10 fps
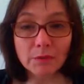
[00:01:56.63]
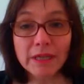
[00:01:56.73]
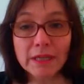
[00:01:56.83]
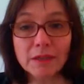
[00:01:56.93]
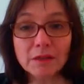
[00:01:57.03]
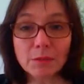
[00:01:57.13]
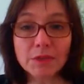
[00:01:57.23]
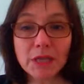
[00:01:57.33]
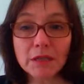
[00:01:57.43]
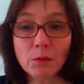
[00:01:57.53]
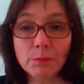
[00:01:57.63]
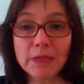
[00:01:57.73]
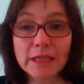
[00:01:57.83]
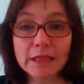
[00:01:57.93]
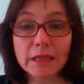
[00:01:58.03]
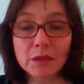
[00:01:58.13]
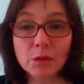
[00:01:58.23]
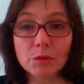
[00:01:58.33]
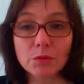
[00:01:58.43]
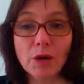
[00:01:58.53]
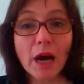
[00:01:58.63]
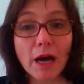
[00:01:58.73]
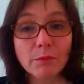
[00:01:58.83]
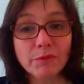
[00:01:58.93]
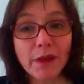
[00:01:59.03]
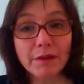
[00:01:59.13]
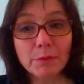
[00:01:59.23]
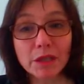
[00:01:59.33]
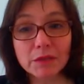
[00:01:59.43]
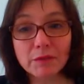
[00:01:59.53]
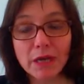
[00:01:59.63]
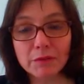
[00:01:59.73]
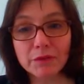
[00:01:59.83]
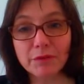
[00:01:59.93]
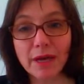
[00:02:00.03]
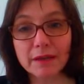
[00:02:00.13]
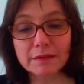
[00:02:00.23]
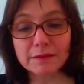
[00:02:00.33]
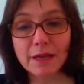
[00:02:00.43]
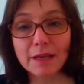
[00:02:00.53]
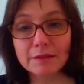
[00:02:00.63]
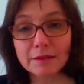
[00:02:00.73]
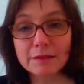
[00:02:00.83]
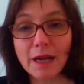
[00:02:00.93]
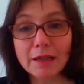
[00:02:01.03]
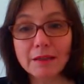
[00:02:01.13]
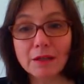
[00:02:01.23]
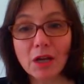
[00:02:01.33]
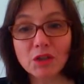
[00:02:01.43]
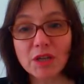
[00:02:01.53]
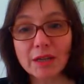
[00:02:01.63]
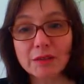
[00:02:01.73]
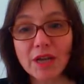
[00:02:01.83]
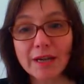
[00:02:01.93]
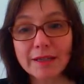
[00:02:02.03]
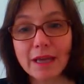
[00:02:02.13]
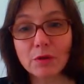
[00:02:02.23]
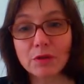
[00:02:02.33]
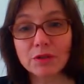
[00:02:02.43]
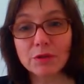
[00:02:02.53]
We need something completely new. I'm very much aware of the fact that neither Russia, China or